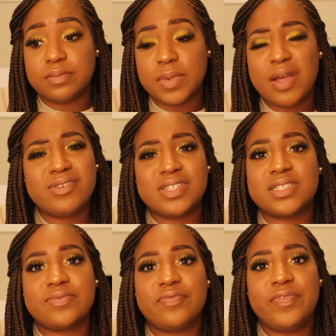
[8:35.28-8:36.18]
It was
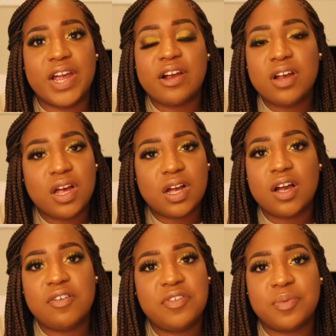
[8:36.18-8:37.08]
just very
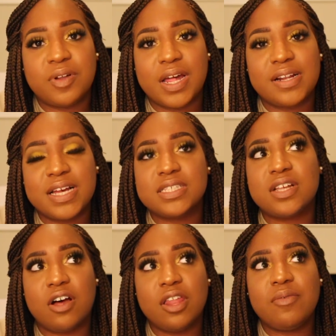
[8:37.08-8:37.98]
uncomfortable. Like, that's
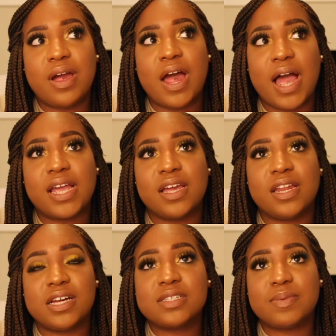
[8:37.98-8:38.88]
the only way I can
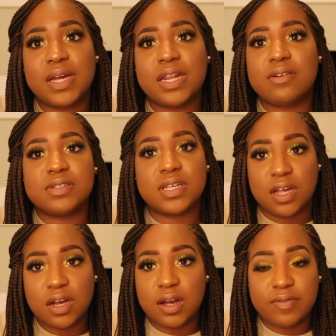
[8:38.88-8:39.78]
explain it. It was
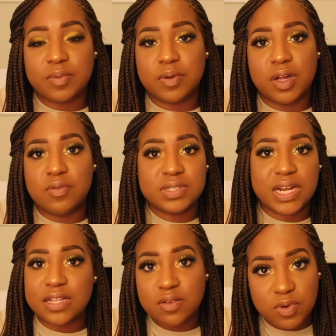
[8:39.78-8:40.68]
uncomfortable. It was
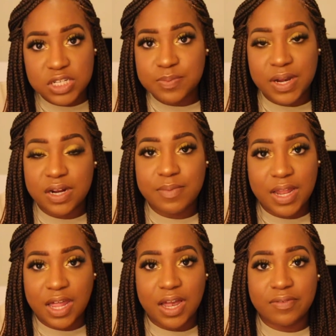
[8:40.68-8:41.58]
not the worst pain in my
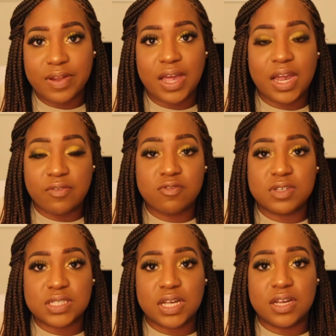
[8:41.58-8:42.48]
life, like
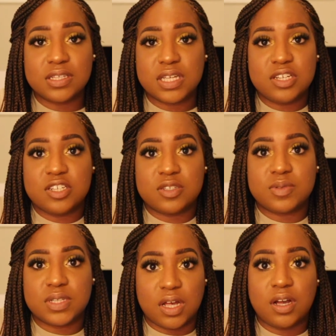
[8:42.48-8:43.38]
everyone says. It just
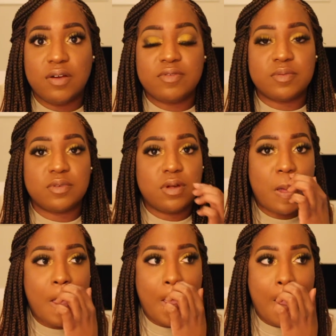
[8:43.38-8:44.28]
was uncomfortable.
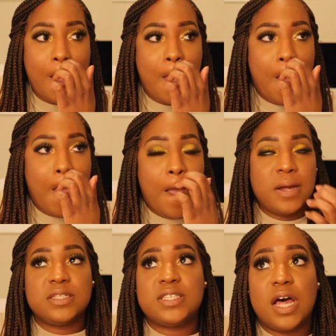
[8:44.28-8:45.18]

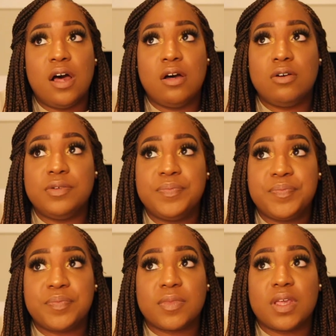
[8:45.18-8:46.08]
So
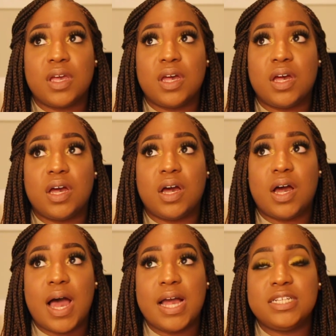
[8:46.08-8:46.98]

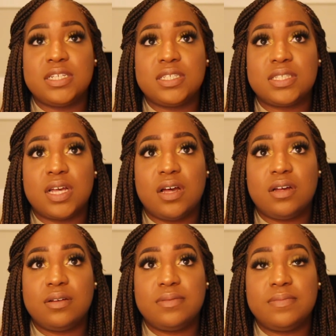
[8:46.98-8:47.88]
I just
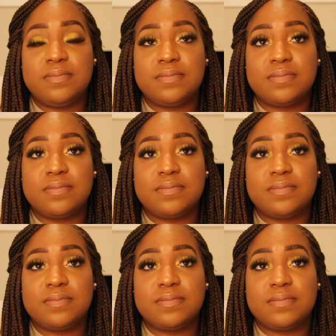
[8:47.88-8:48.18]
I